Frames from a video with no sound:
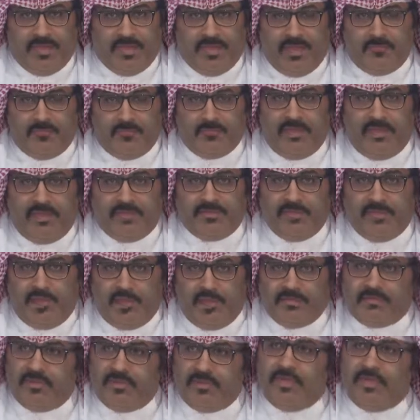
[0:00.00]
in order
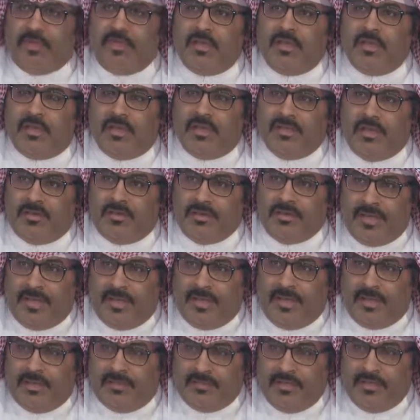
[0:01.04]
to
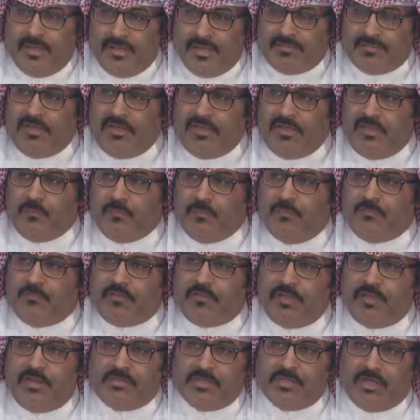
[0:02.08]
end
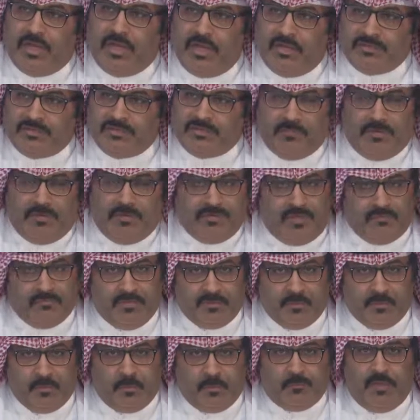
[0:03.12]
the
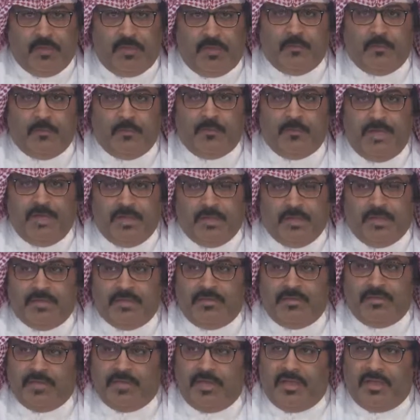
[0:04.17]
semester safely
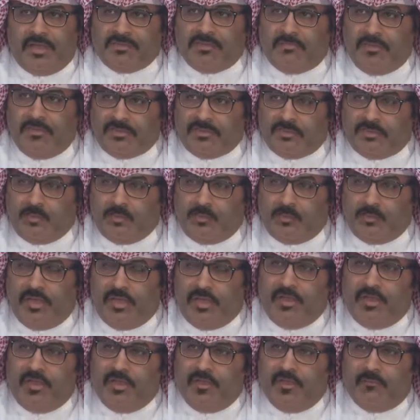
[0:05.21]
and achieve the
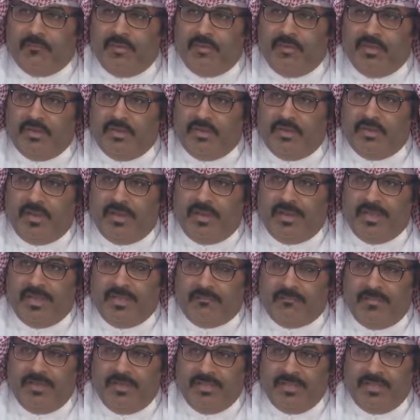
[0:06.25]

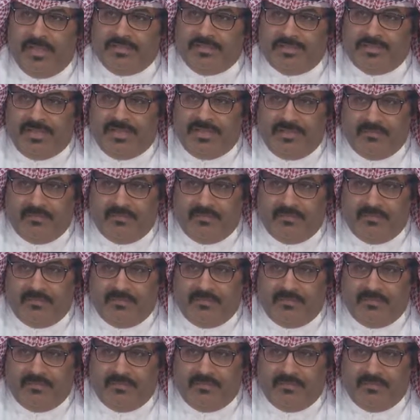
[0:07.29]
ultimate